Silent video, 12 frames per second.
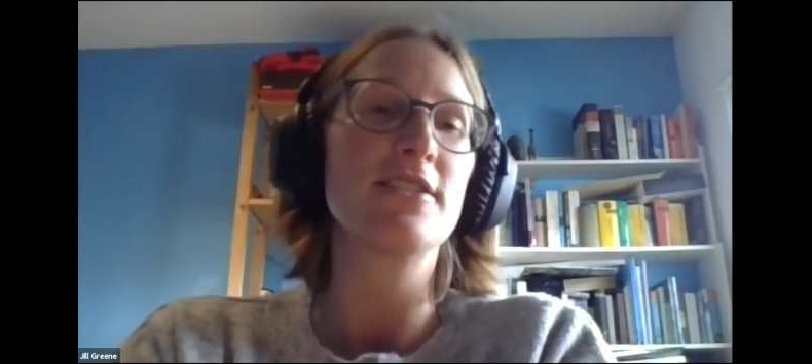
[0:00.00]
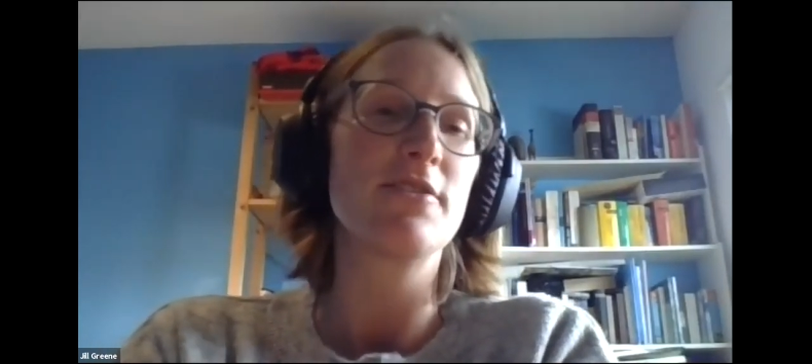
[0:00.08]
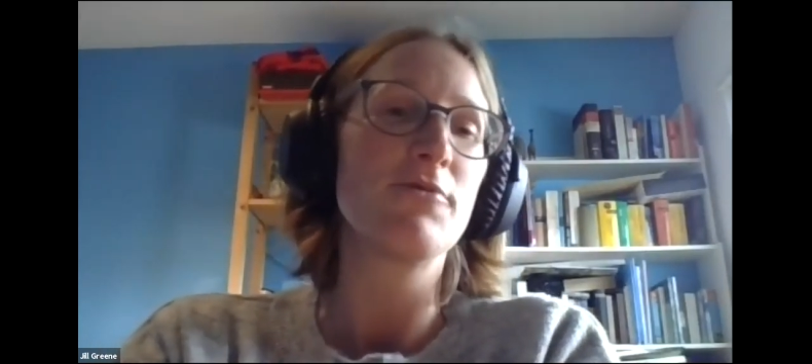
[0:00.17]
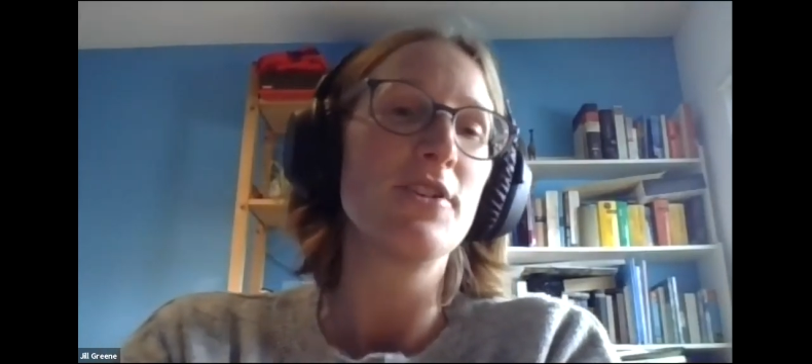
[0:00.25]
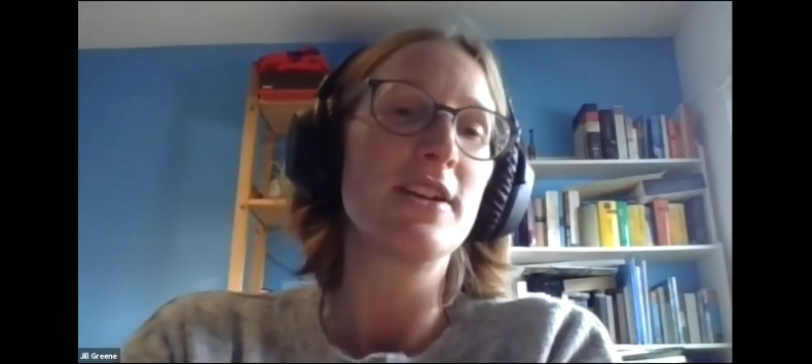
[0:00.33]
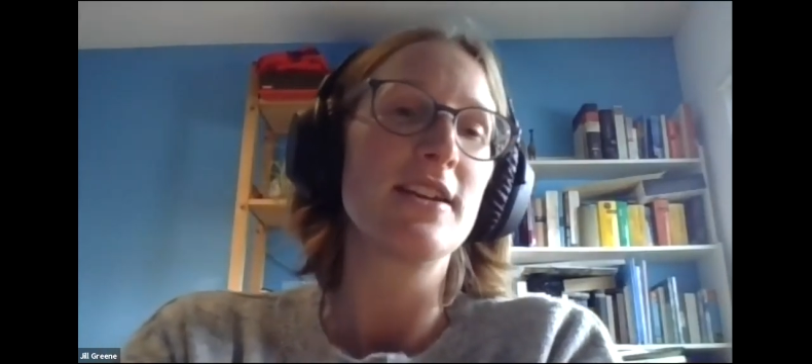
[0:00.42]

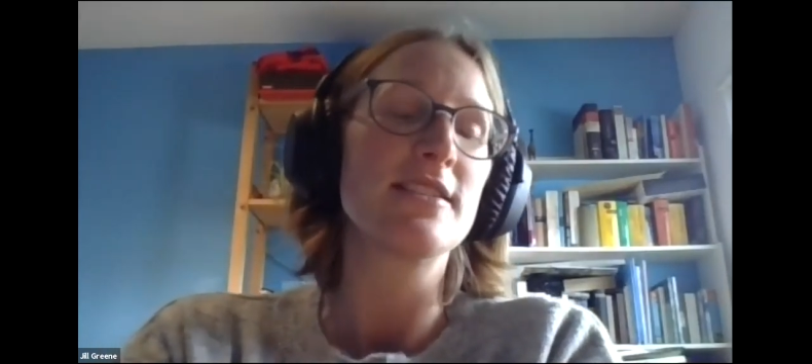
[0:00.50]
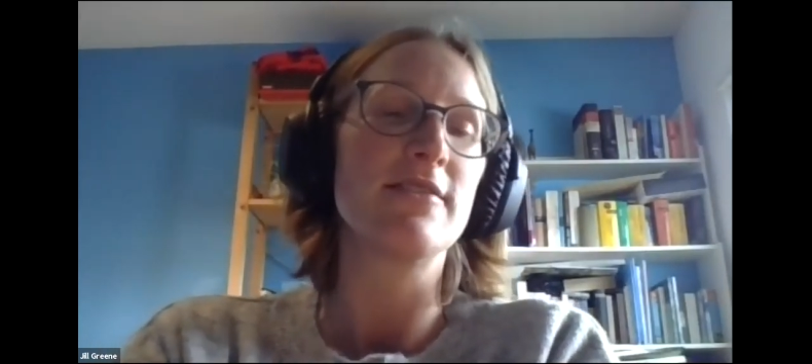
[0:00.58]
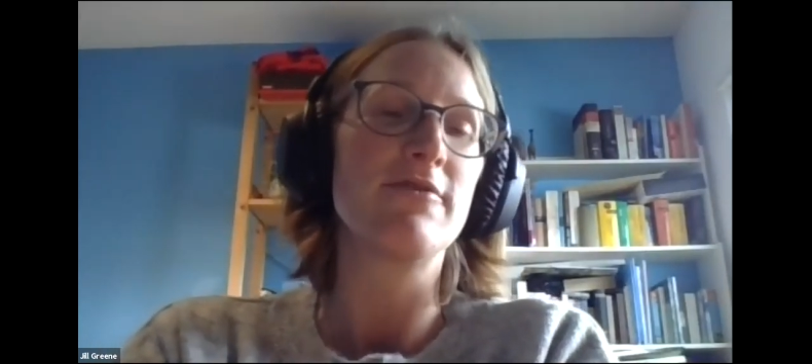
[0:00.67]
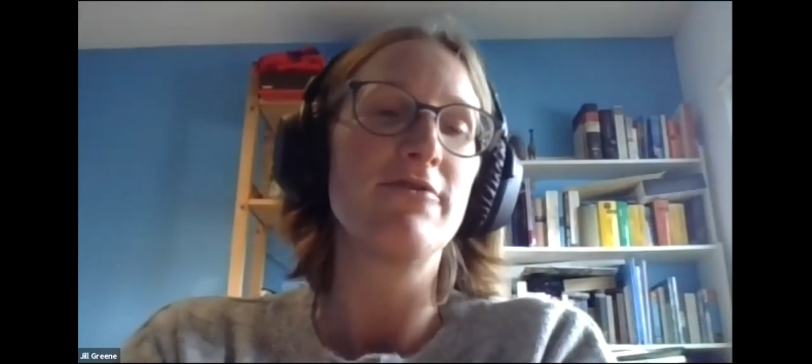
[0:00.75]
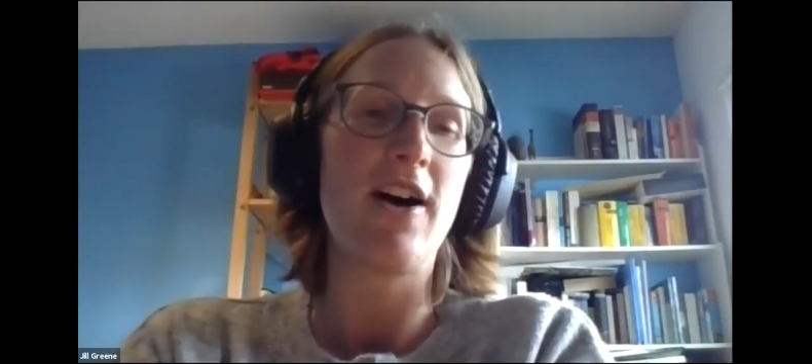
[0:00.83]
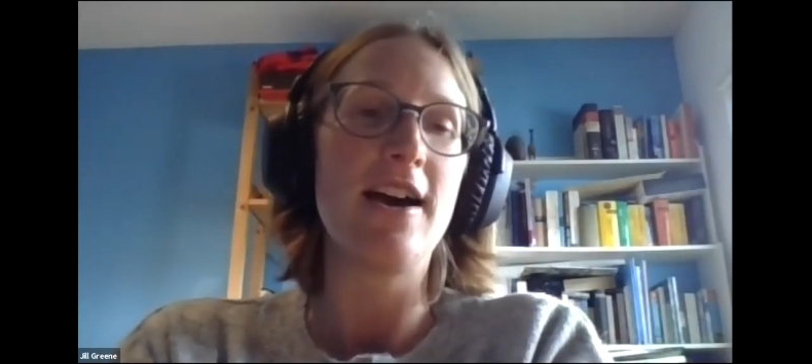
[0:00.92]
how things are
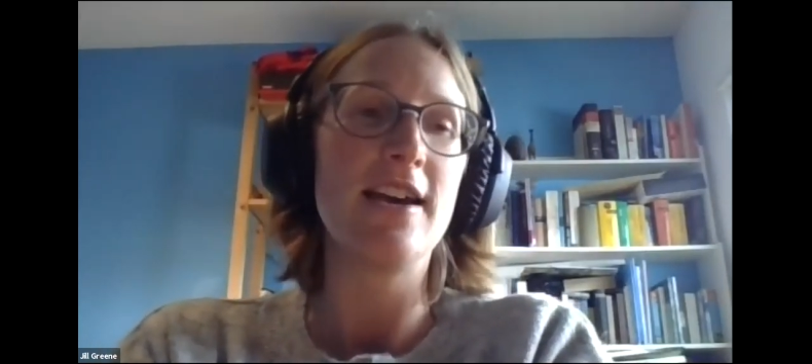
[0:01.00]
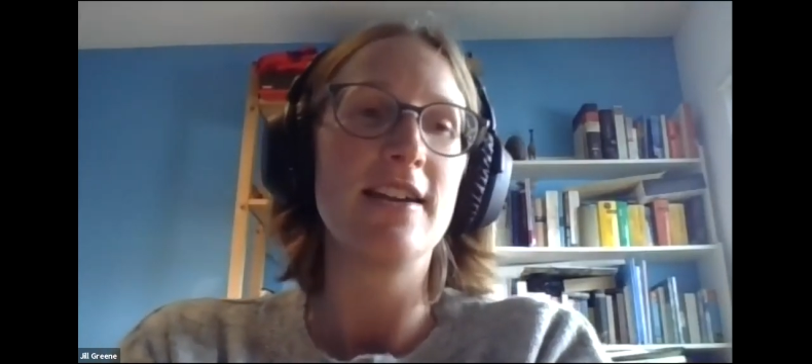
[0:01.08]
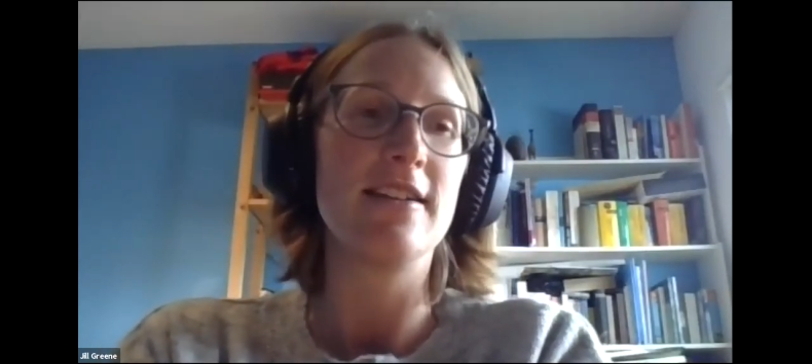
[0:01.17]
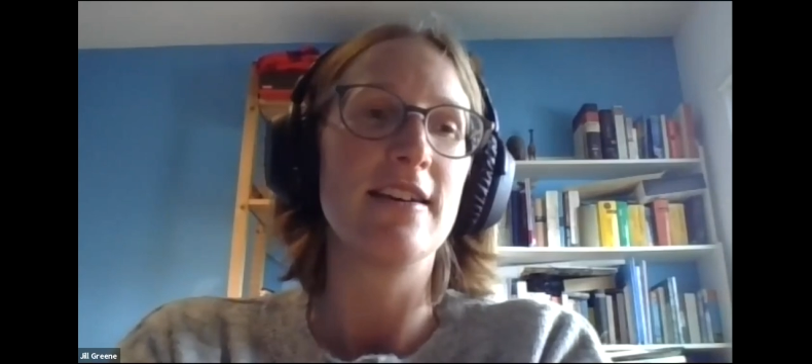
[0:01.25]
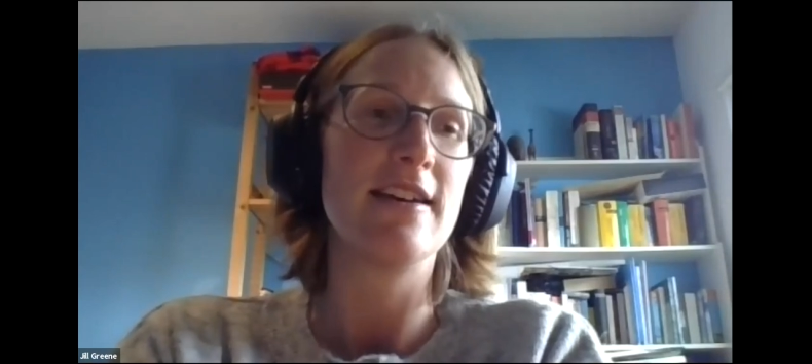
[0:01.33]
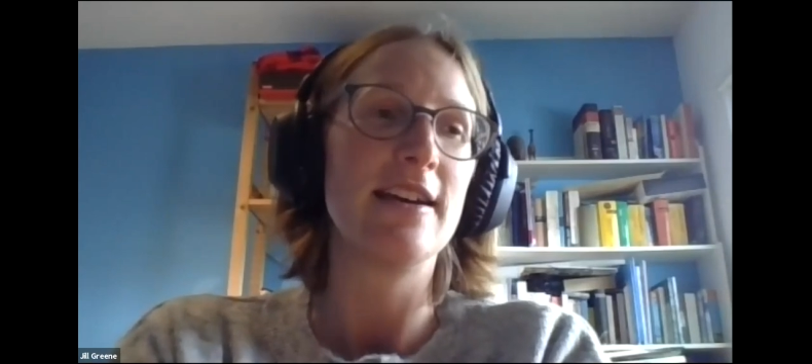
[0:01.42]
running, is it
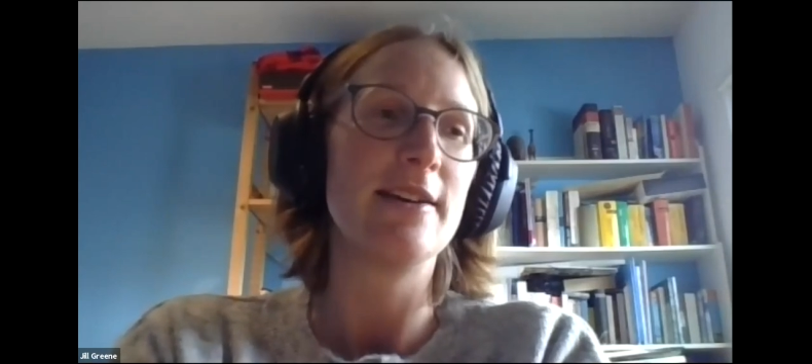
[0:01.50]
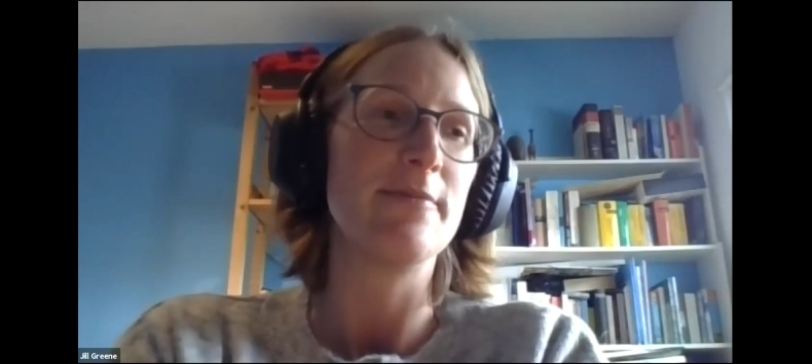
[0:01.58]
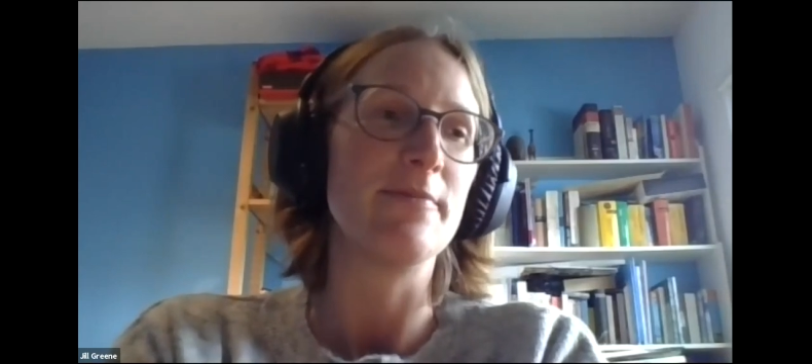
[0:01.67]
fine,